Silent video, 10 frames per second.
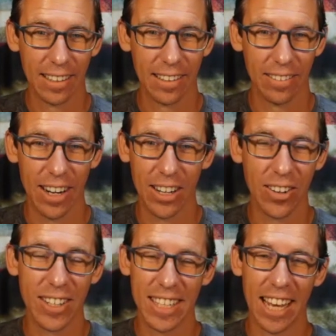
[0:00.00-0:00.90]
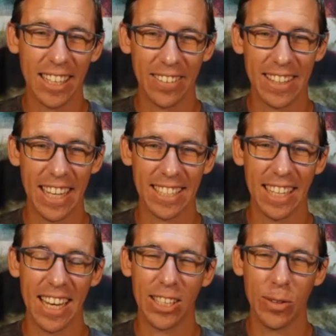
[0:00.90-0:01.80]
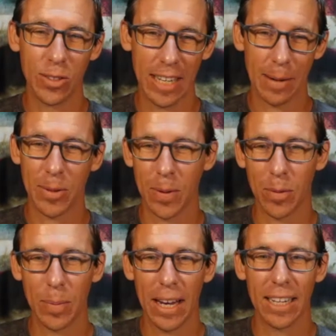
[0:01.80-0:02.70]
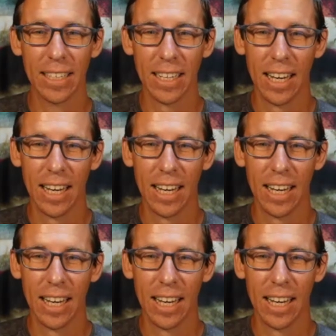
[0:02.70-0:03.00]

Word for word: right? You know exactly what that's like. You snapped the rubber band.